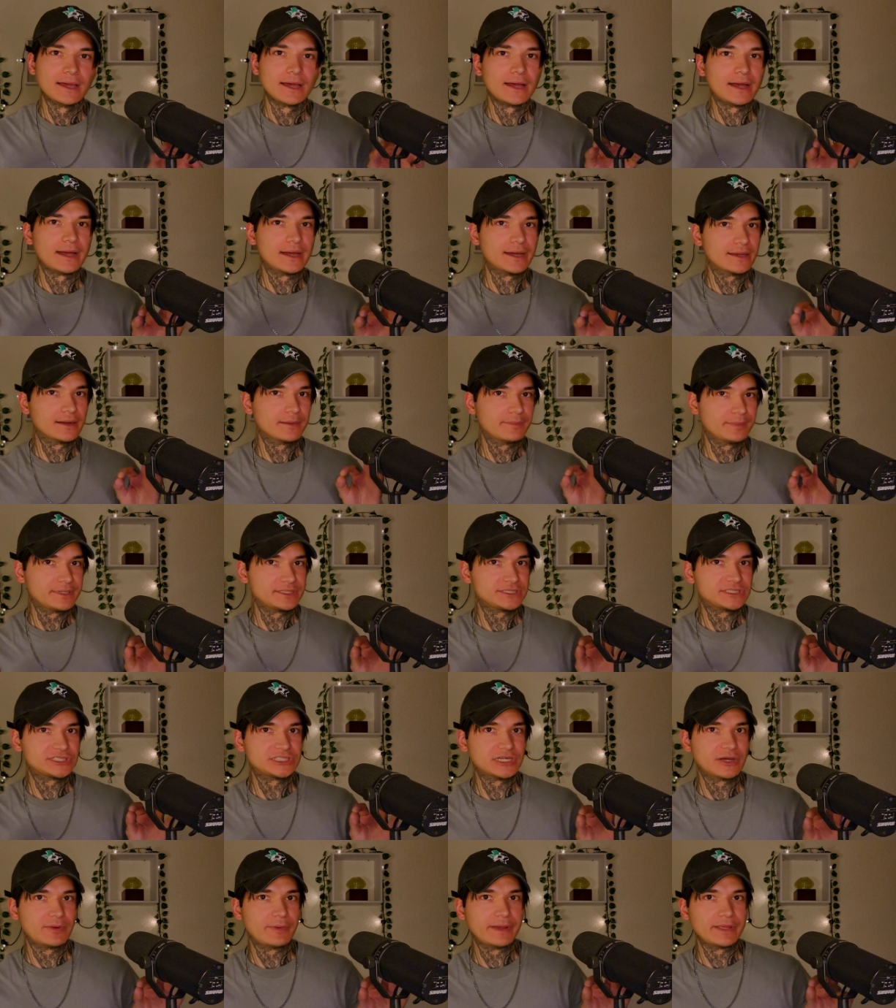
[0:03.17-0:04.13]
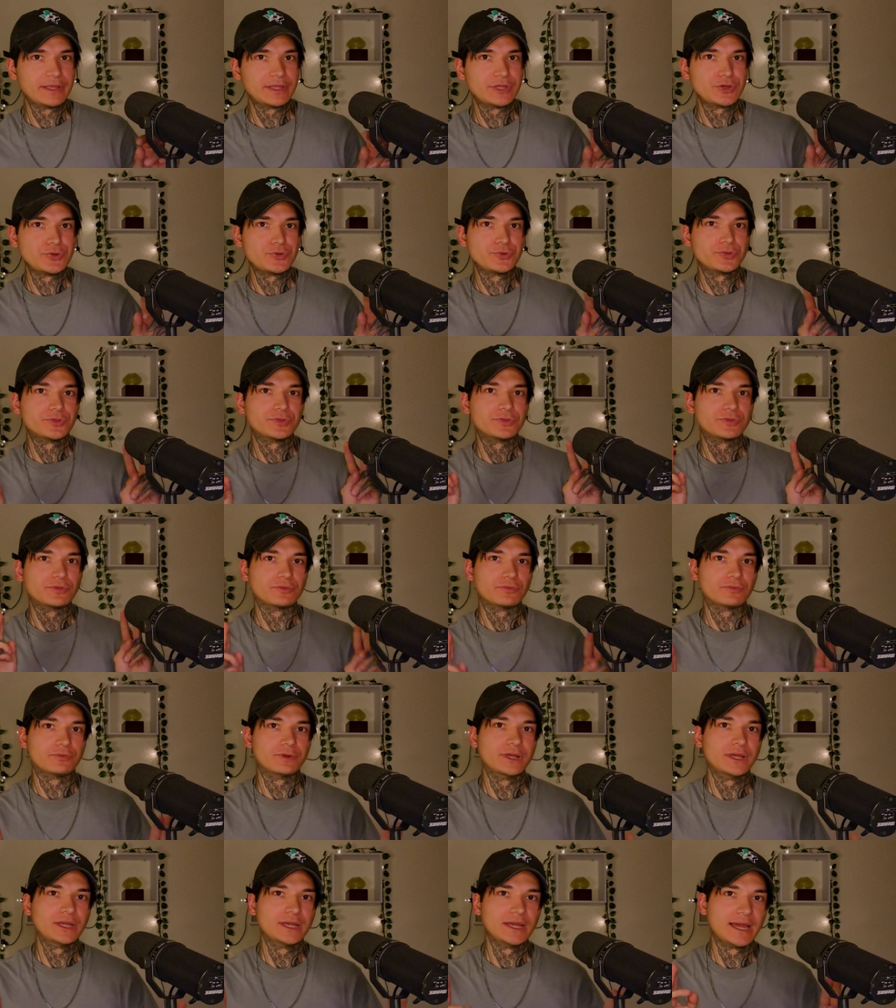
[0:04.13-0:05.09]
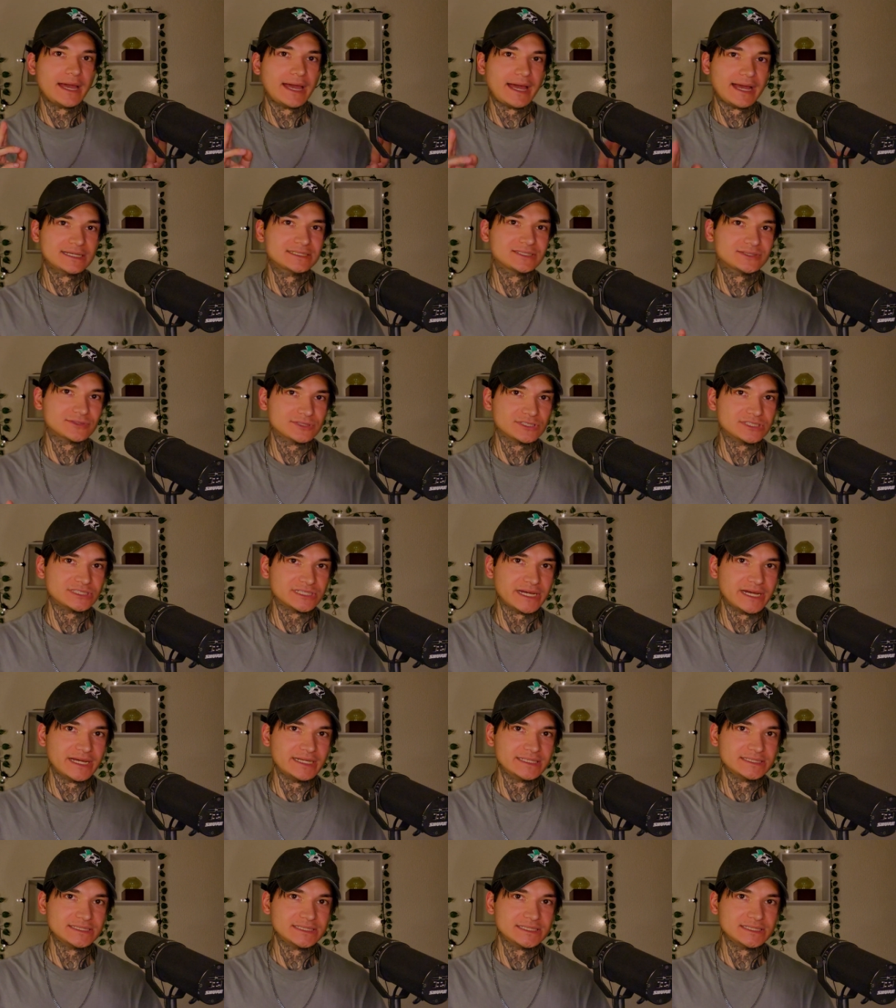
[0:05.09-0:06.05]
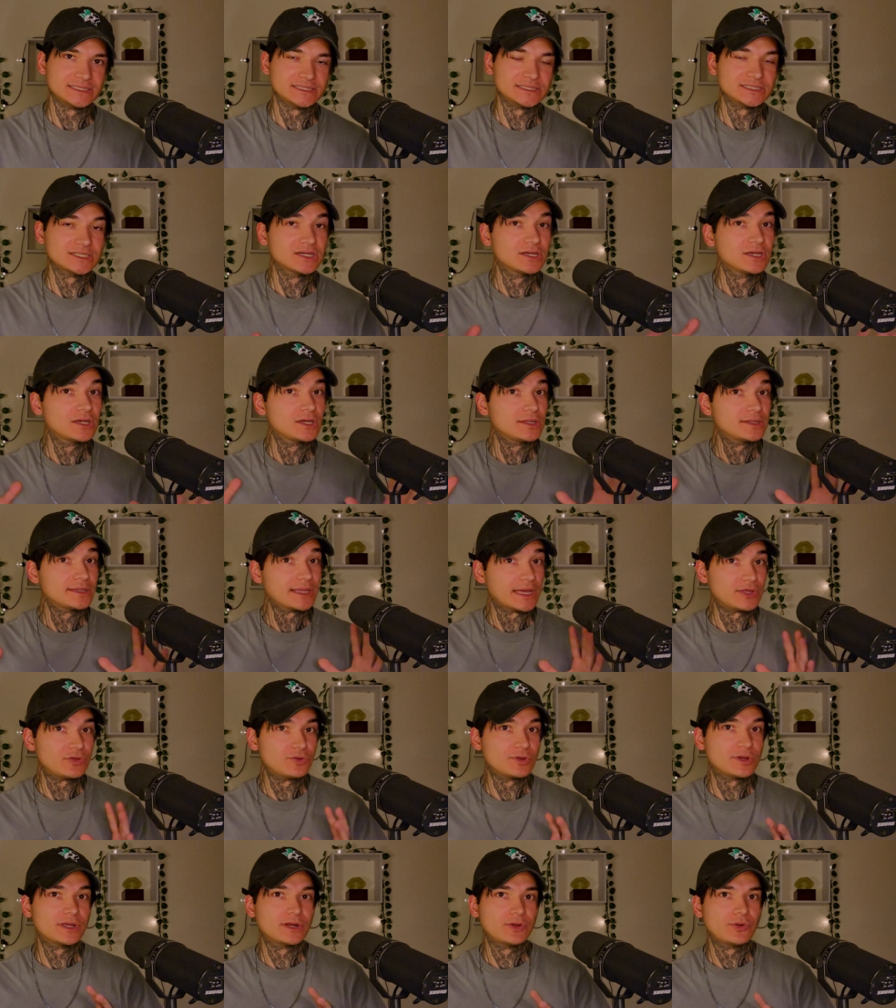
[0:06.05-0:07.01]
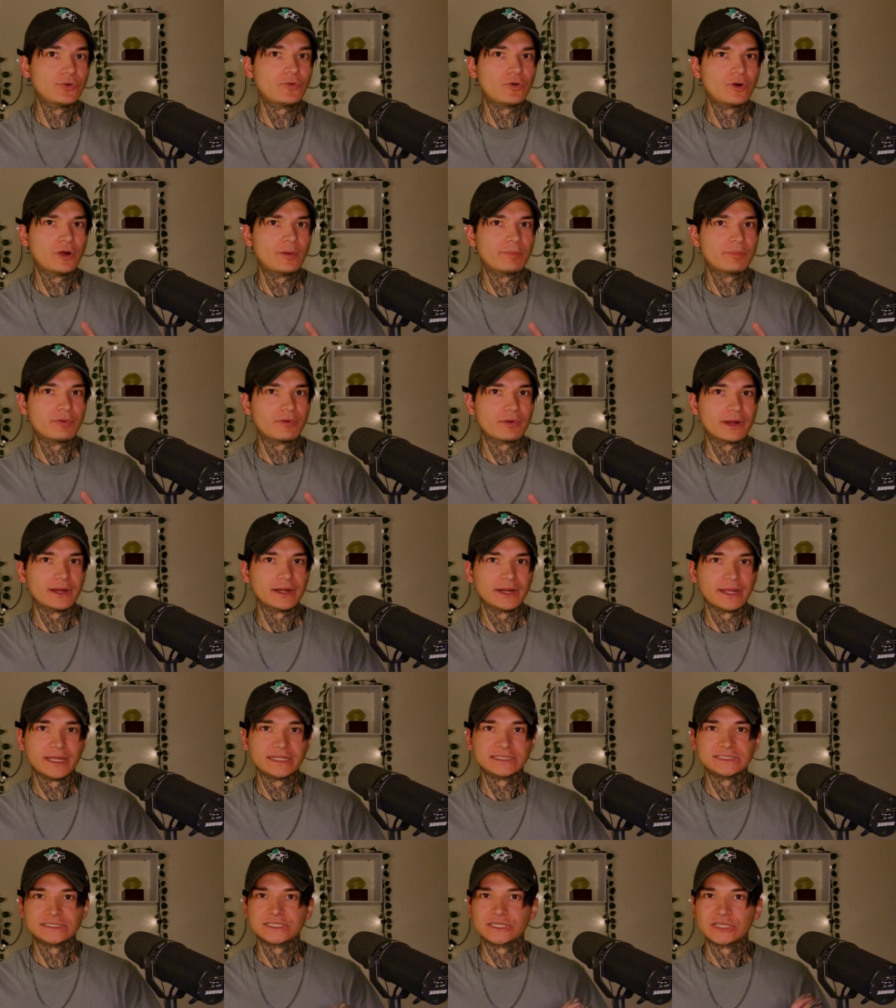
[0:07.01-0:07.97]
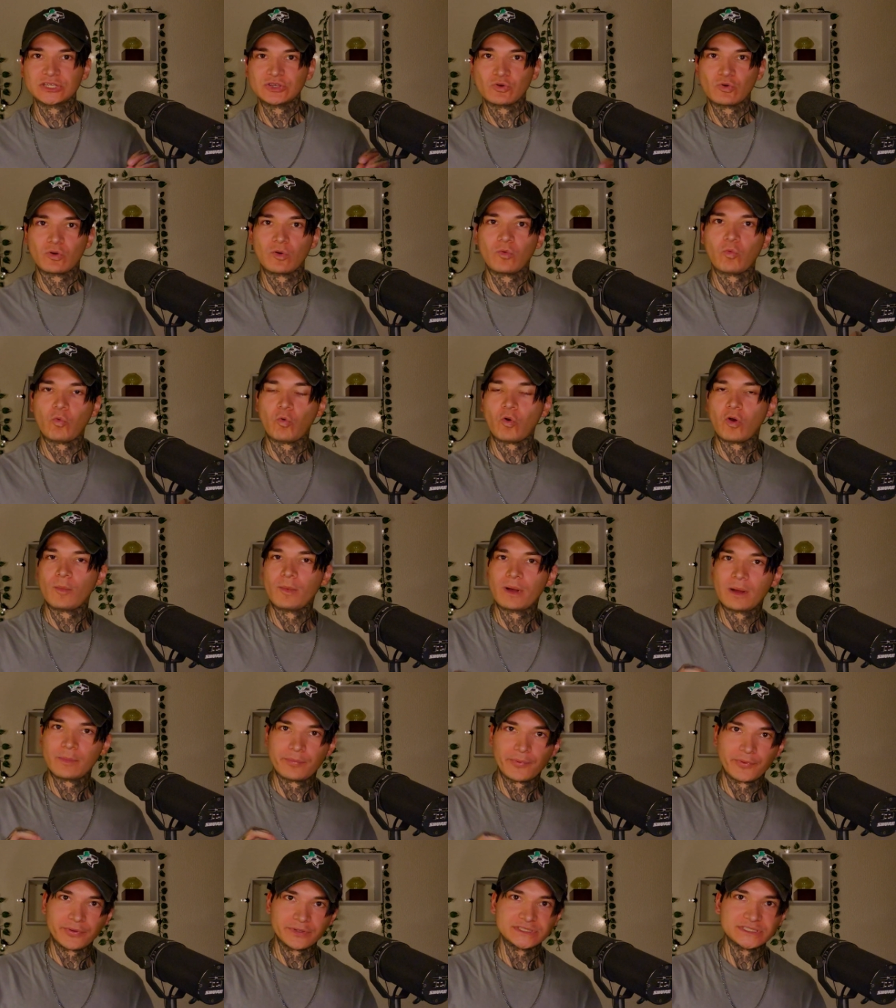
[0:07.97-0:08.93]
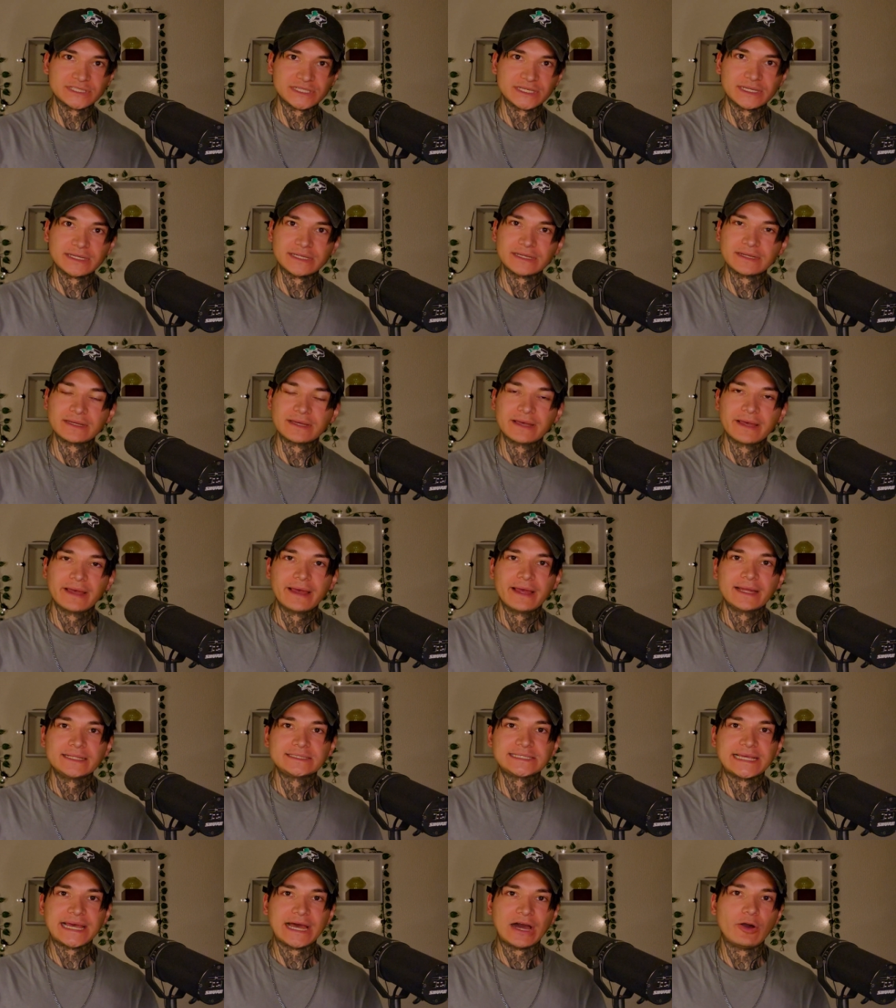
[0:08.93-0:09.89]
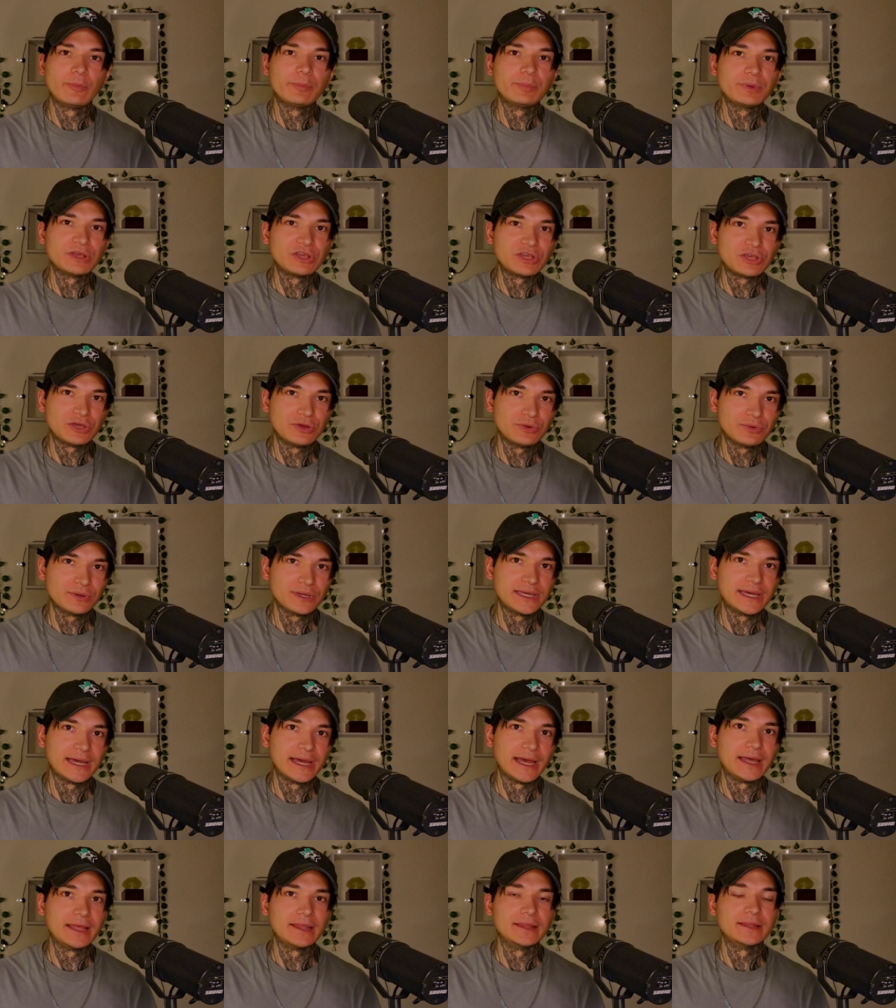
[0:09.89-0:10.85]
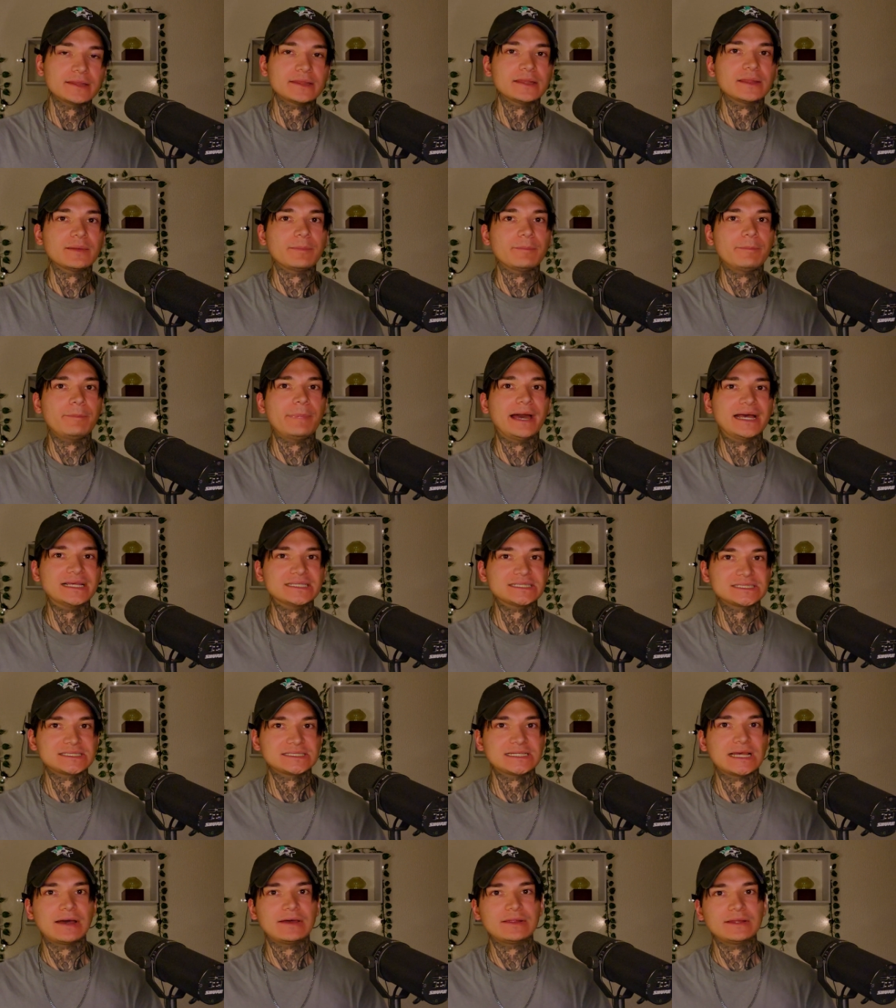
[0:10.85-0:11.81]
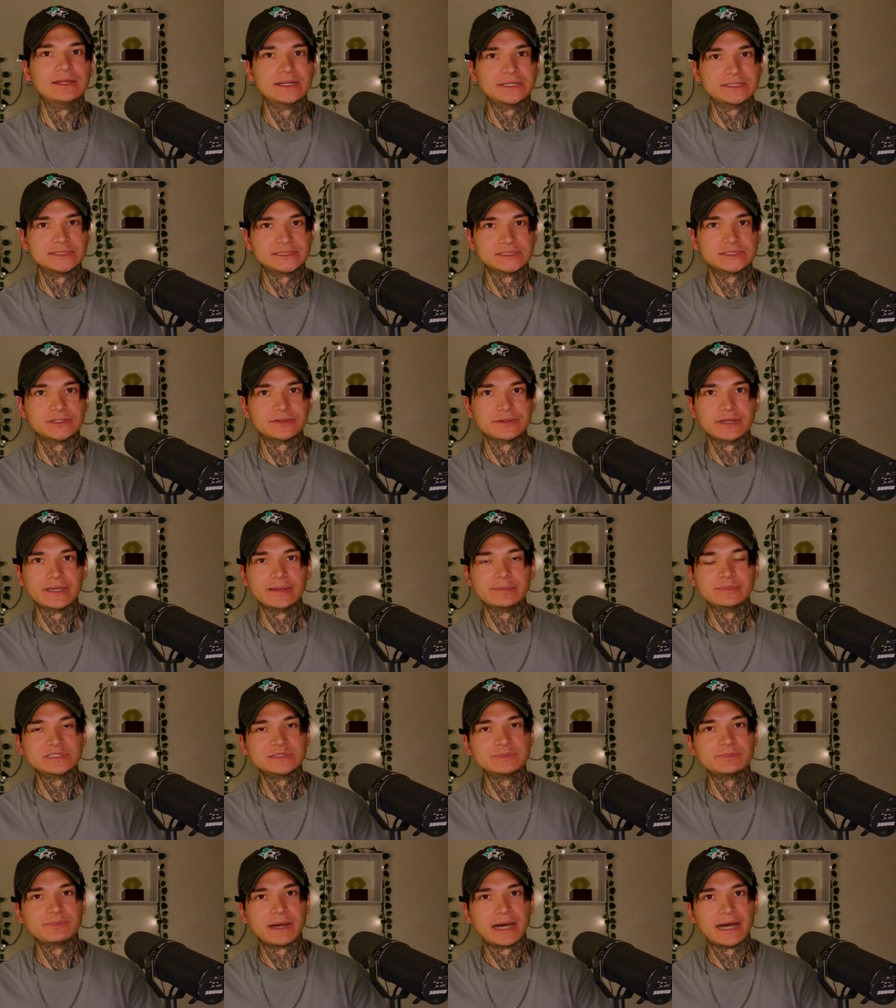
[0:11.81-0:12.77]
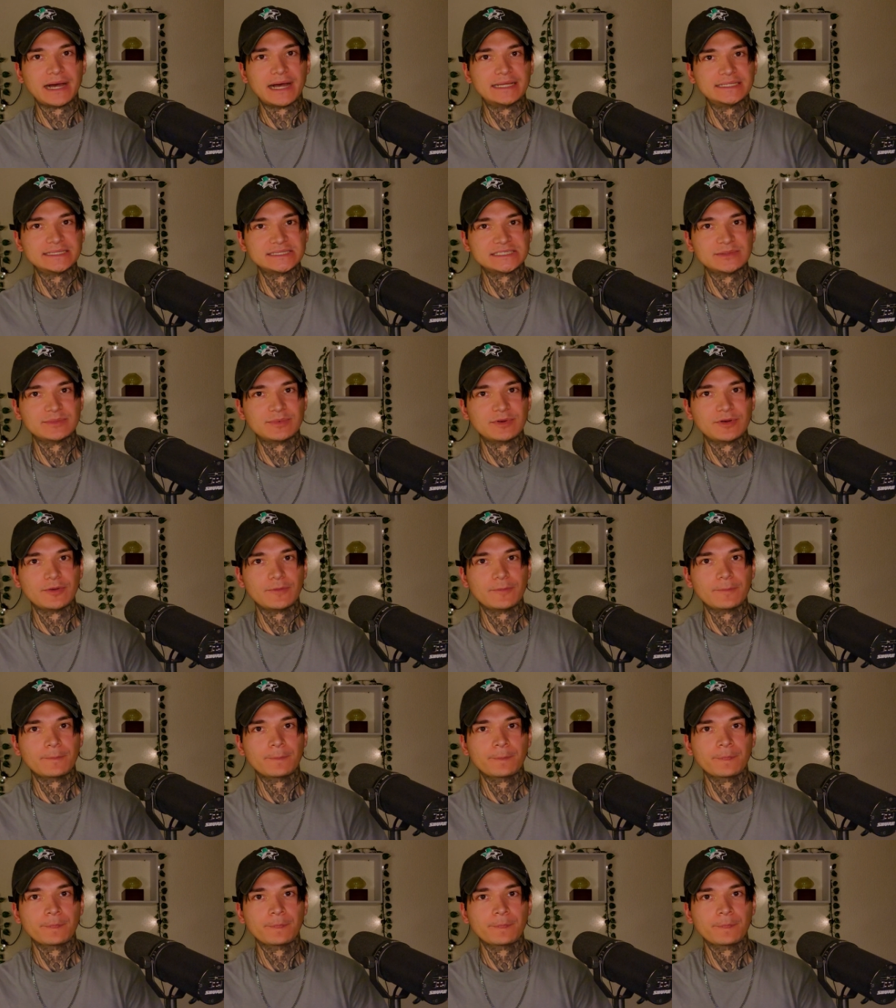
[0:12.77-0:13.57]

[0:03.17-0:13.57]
I'm going to be showing you 3 exercises that you can incorporate into your warm-up routine to help you get the best sounding screams possible.